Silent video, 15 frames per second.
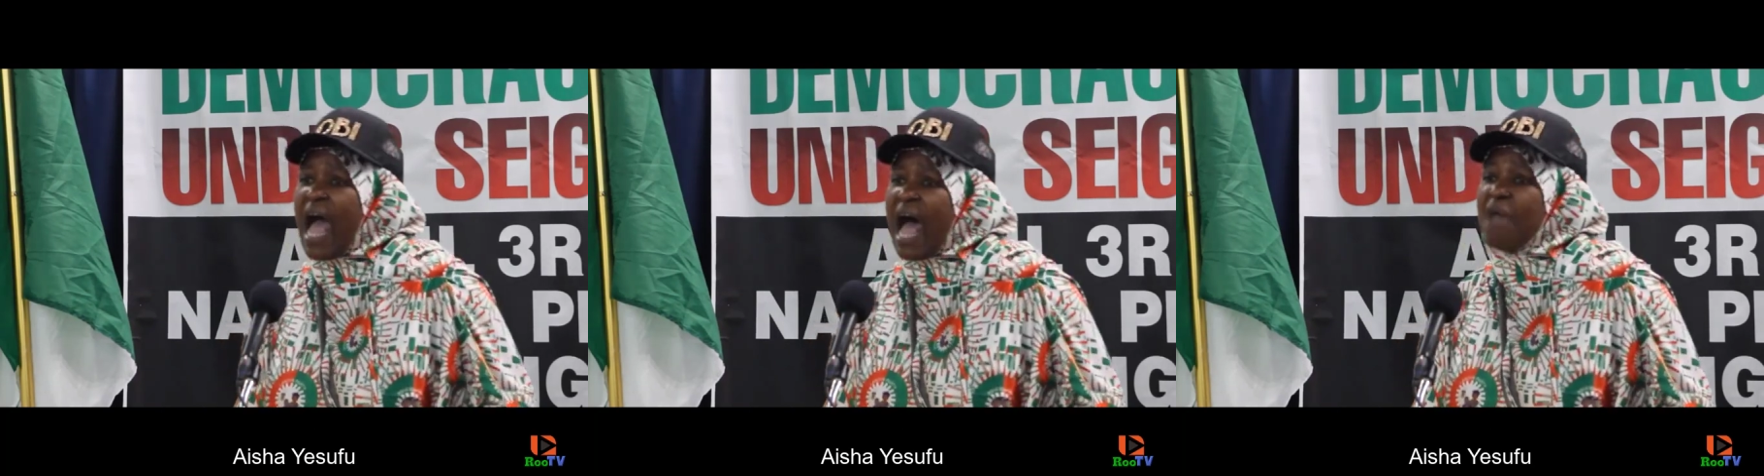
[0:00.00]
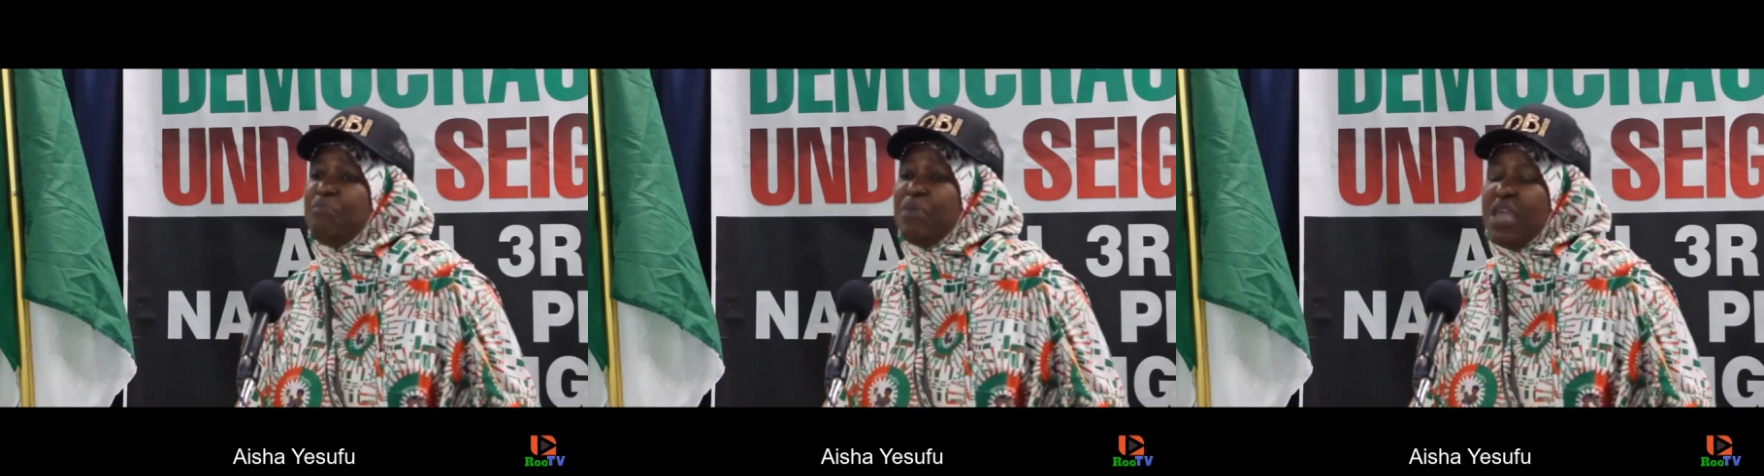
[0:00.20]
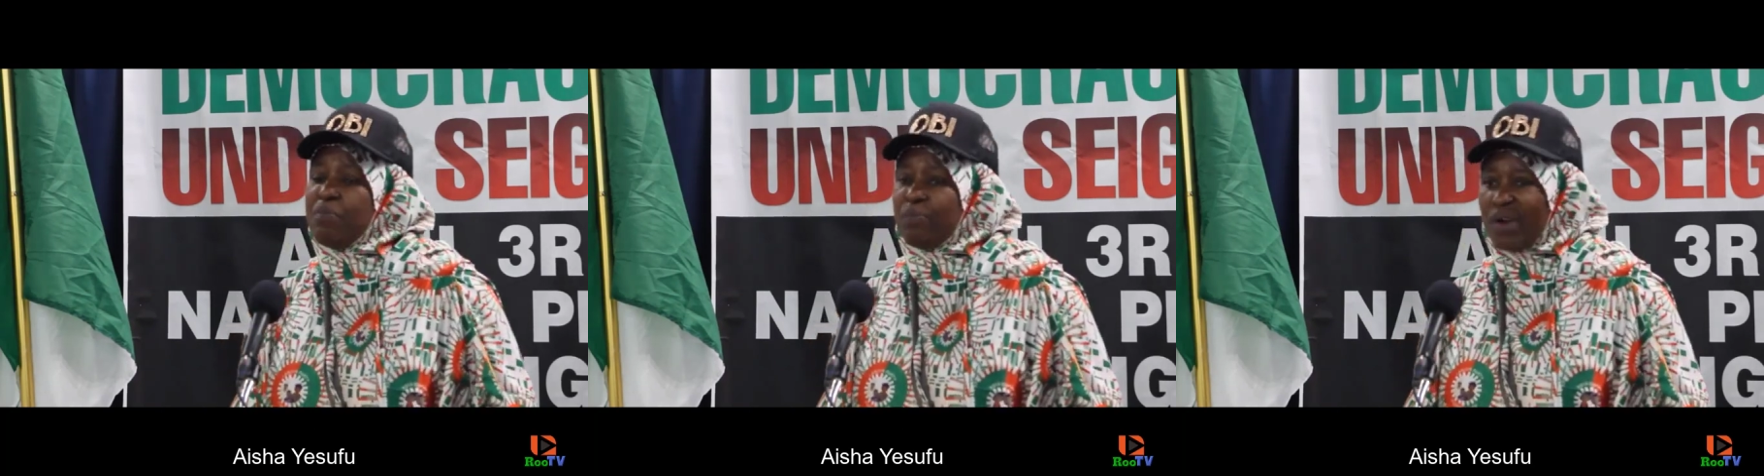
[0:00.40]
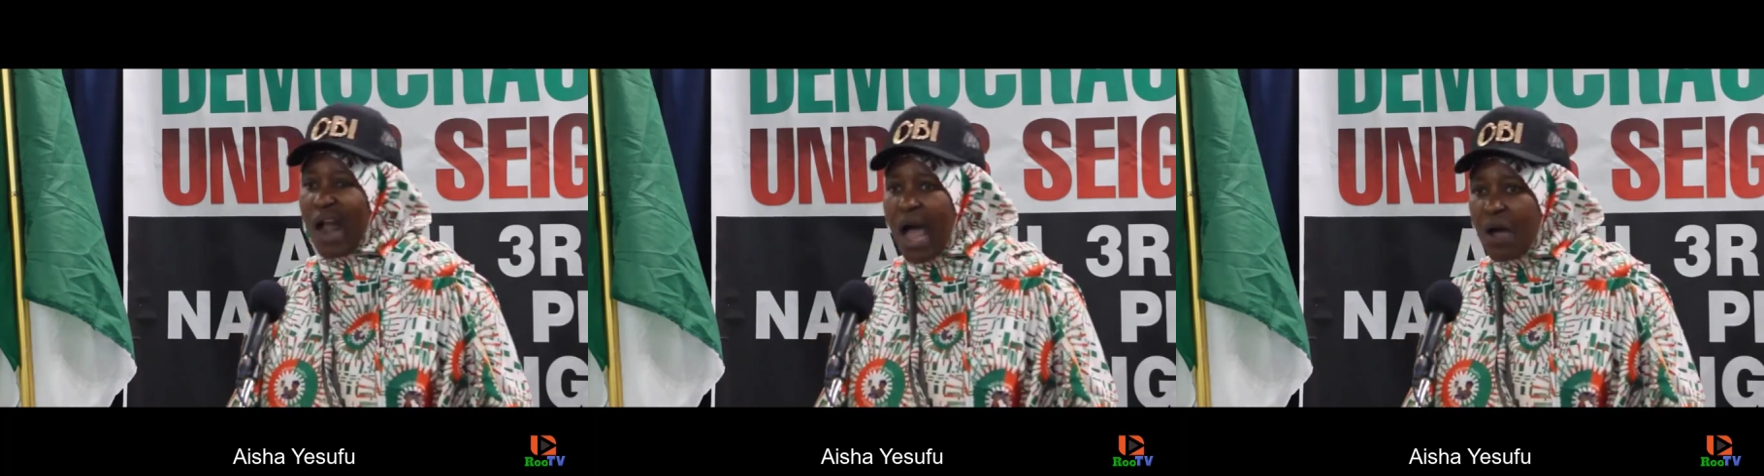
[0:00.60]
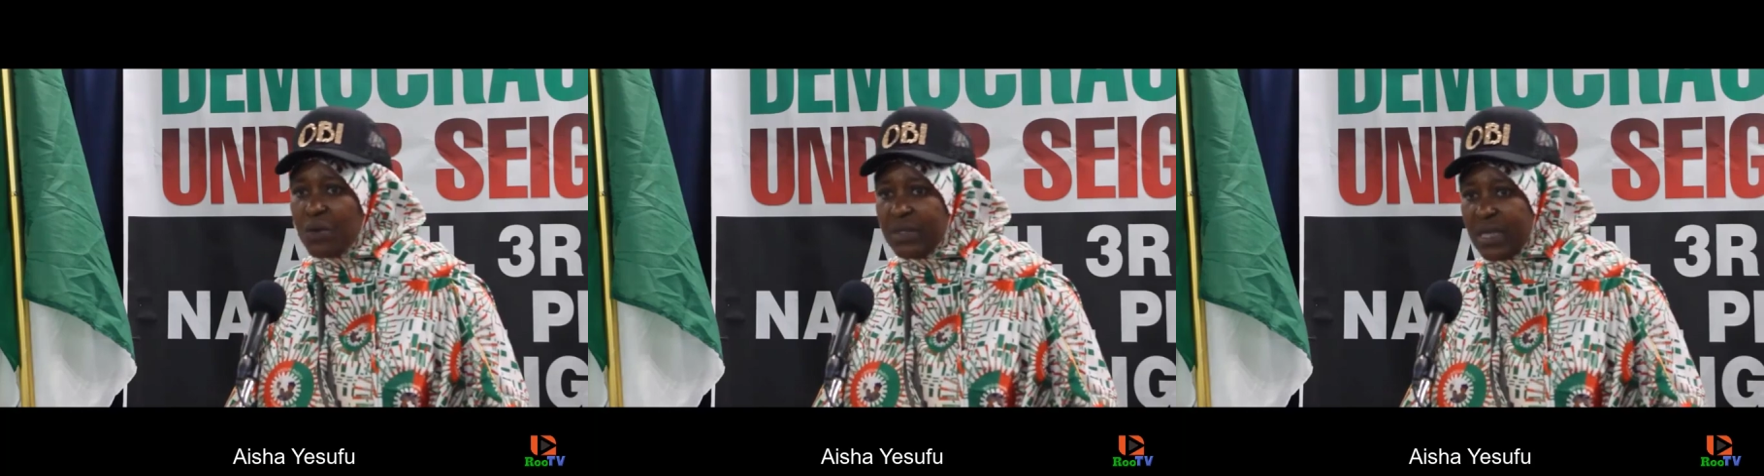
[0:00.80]
and be
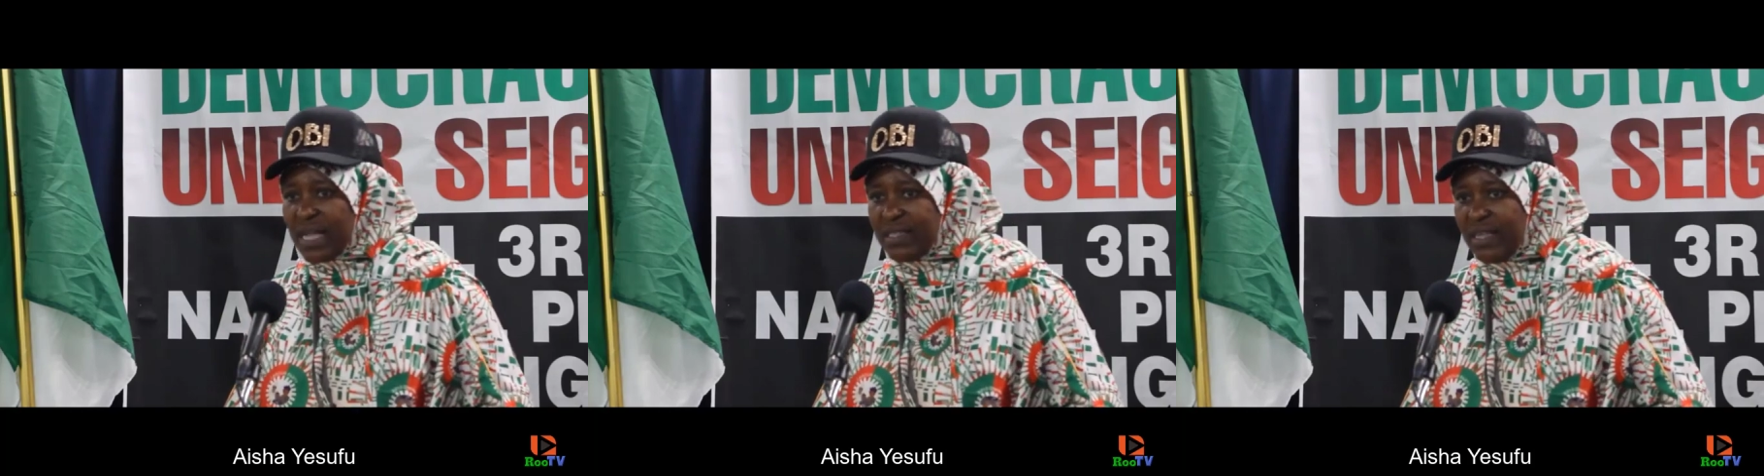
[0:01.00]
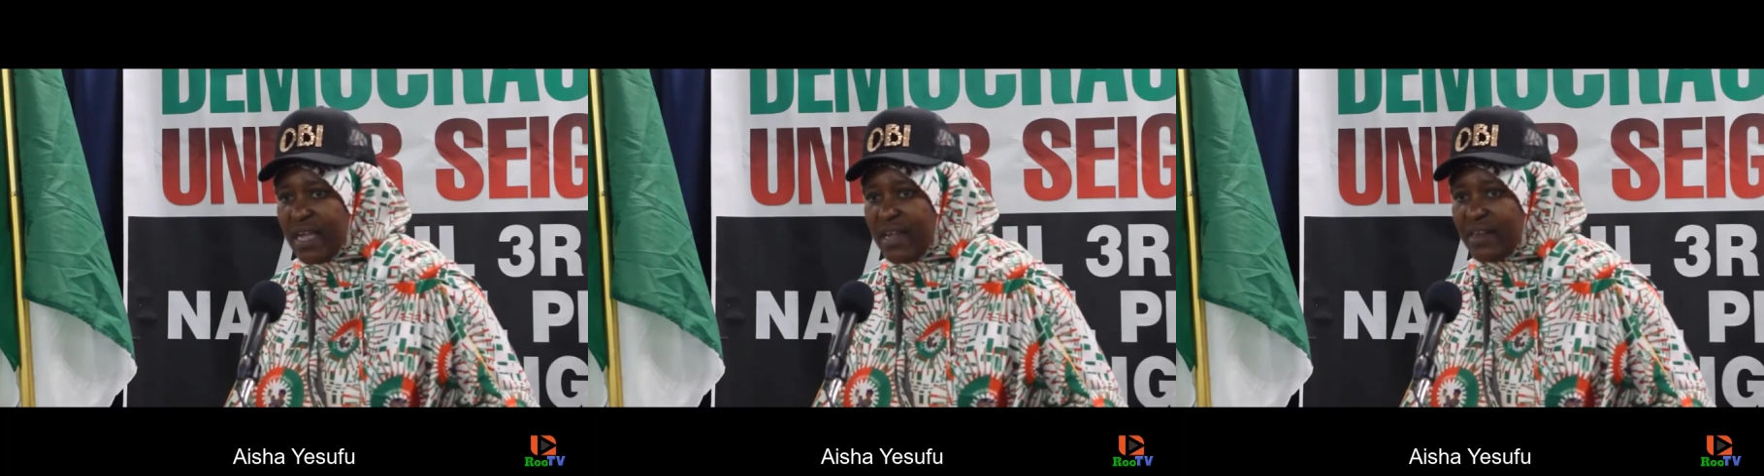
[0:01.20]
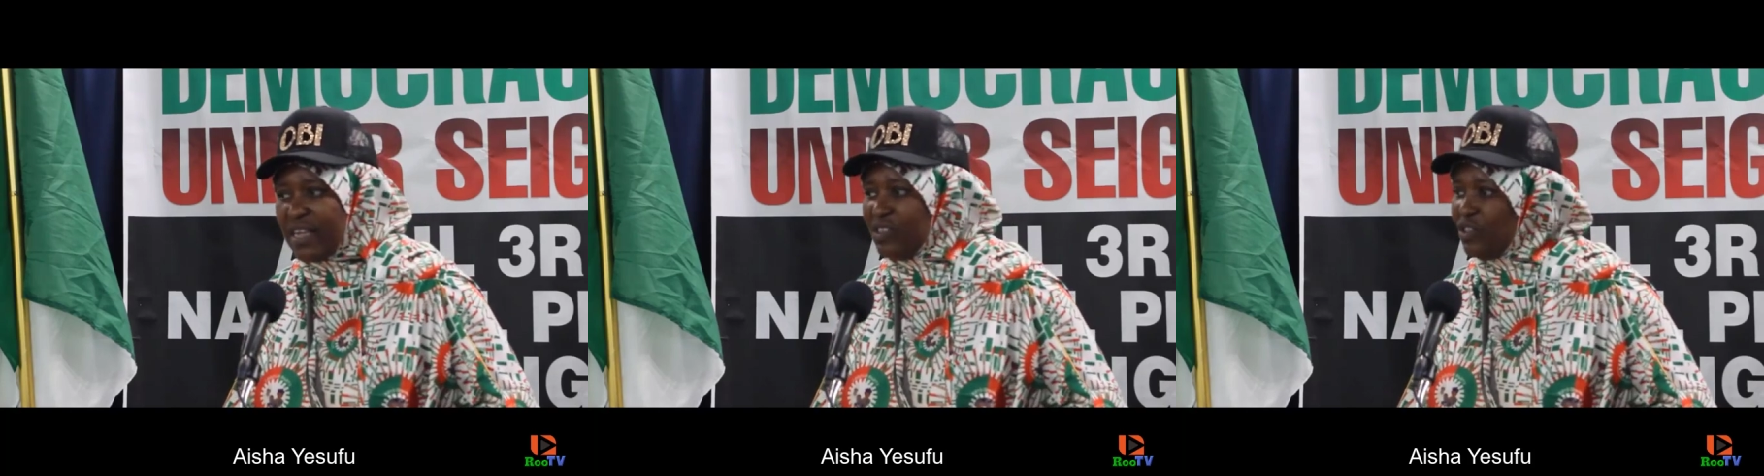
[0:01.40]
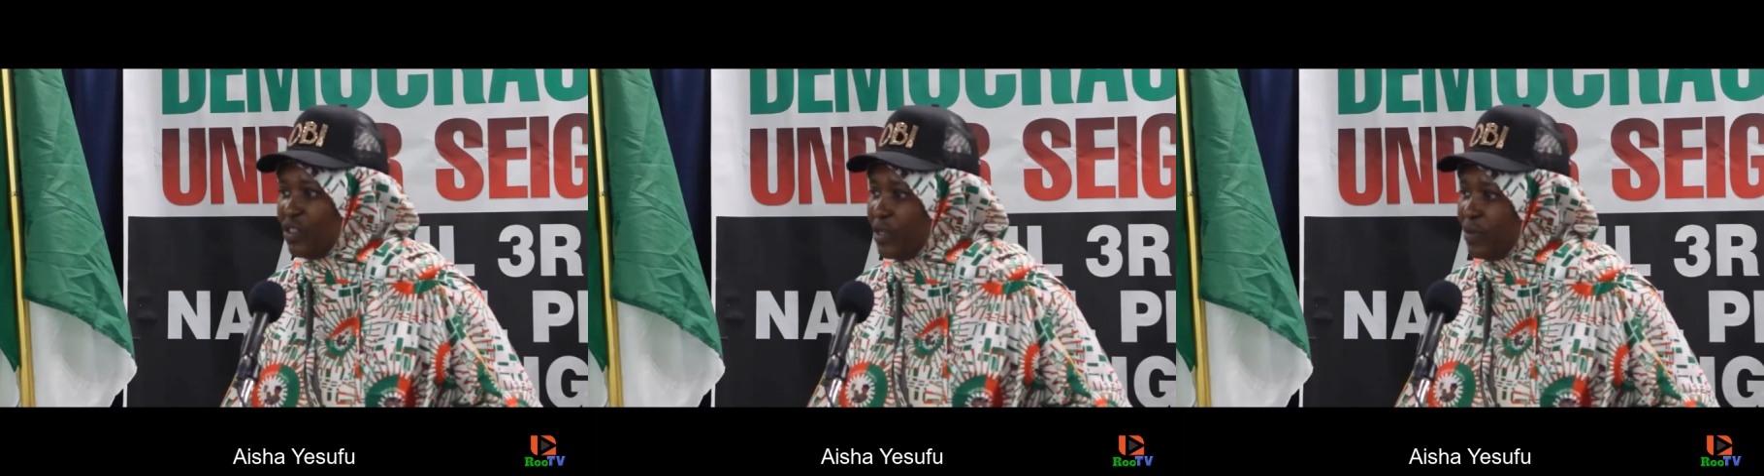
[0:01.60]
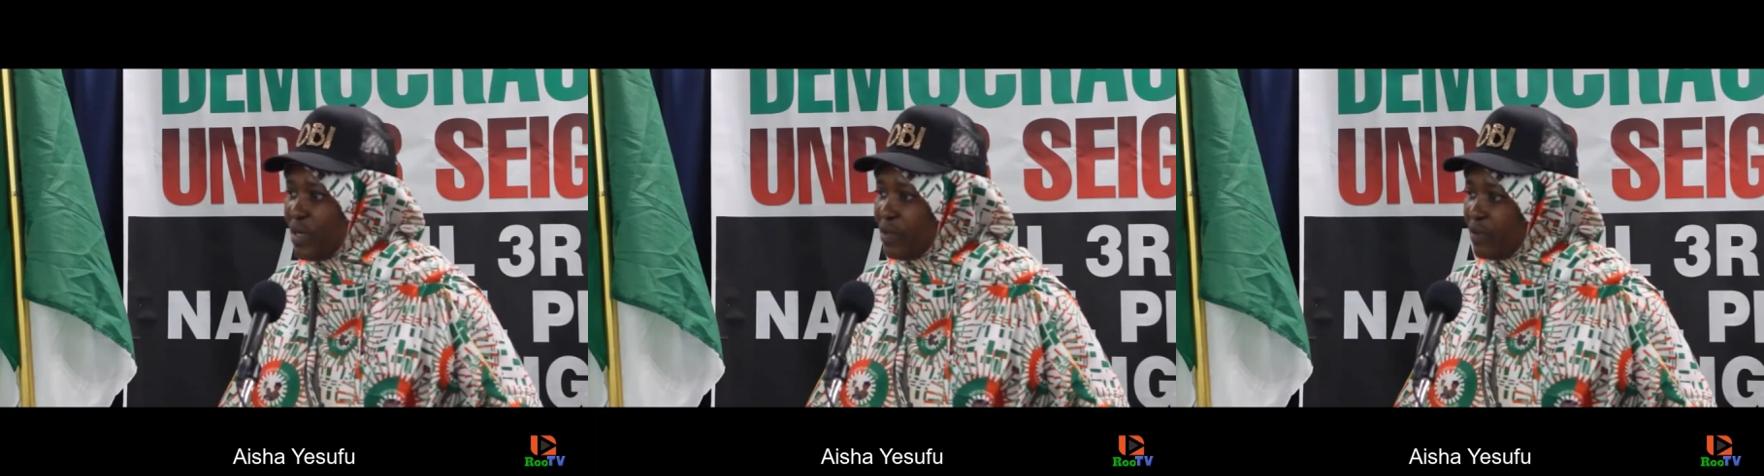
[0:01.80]
proud that they are
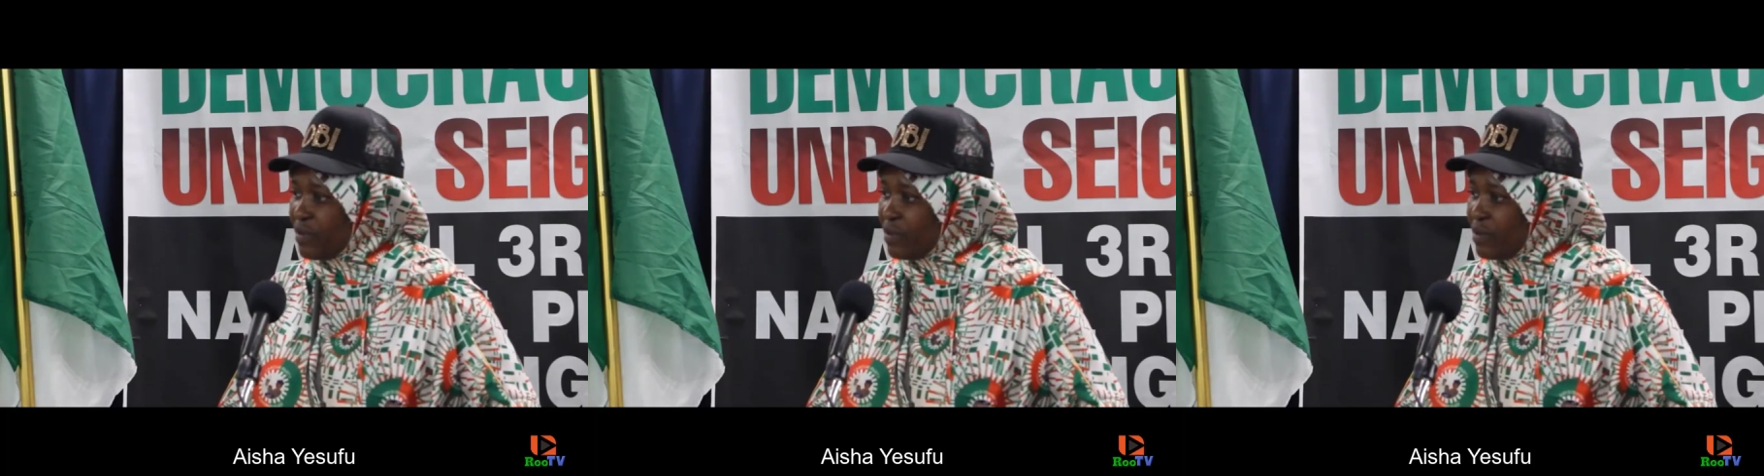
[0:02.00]
Nigerians.